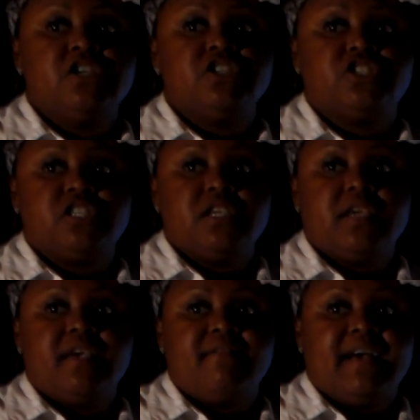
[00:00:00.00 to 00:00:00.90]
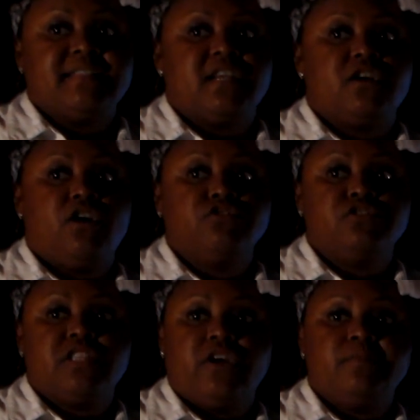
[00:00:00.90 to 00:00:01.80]
She advised that
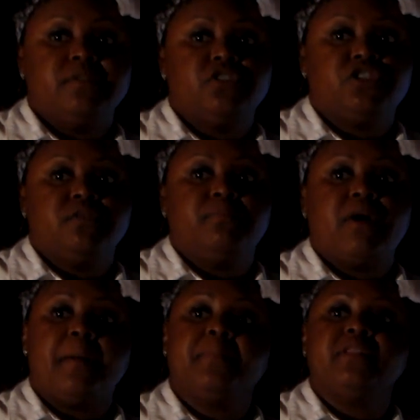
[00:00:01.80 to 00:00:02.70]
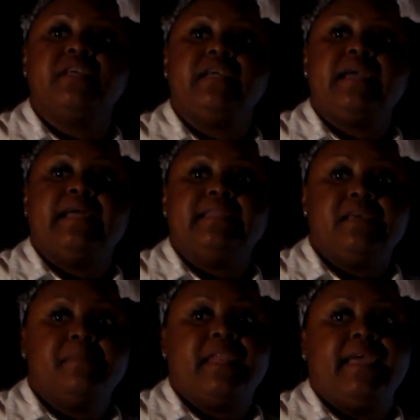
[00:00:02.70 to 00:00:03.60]
cultural therapists should properly
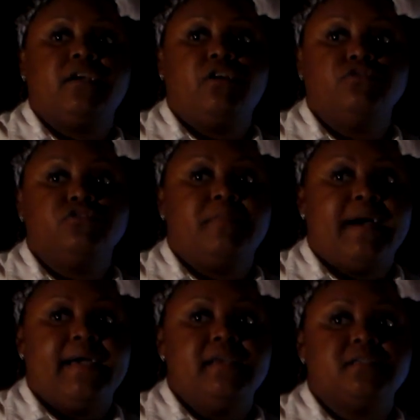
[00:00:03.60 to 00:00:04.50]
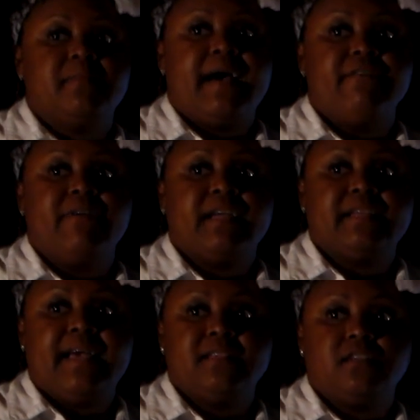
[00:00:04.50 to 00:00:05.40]
eliminate cultural bias by
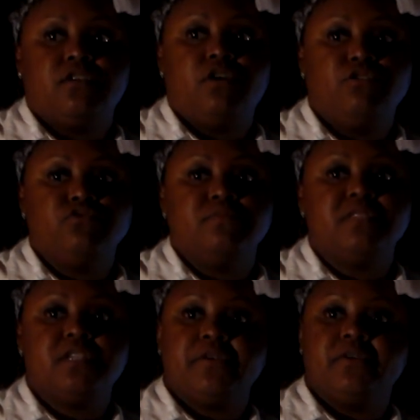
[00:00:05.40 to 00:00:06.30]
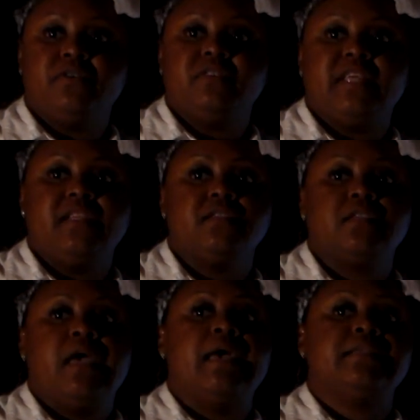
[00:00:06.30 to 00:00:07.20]
recognizing cultural material that
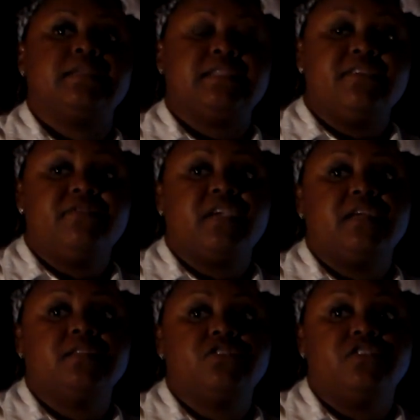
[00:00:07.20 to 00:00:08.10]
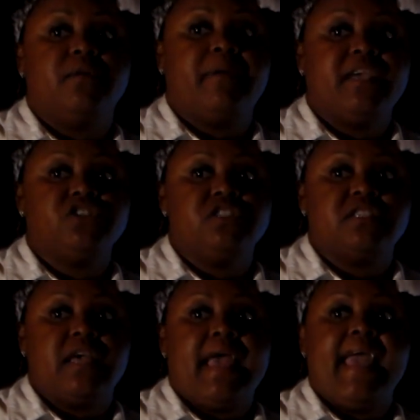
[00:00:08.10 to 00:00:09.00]
is significant to their
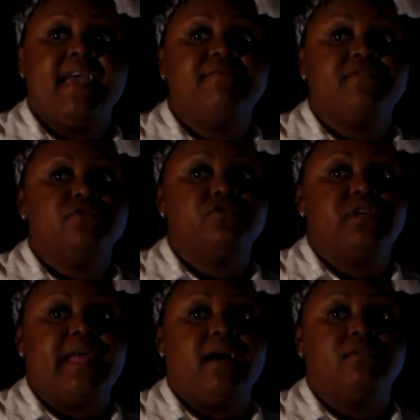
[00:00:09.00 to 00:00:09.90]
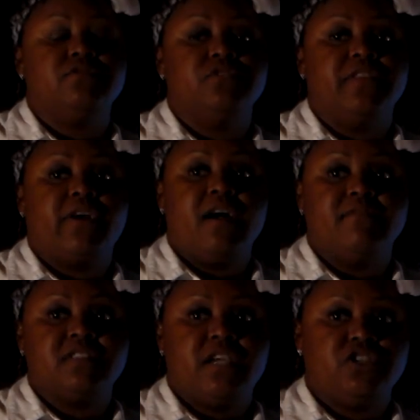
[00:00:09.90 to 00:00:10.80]
patients and filter it out during their
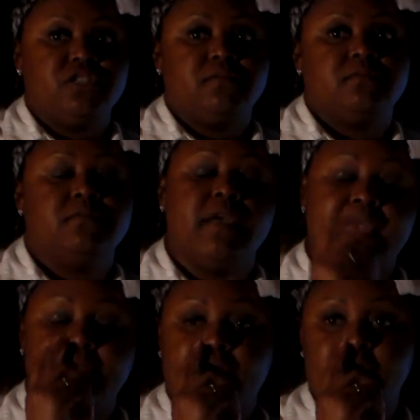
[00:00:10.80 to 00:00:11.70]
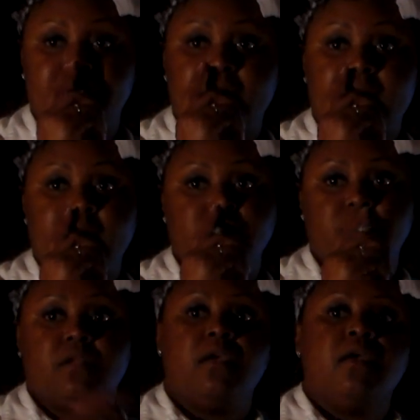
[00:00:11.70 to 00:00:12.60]
conversation. and their communication.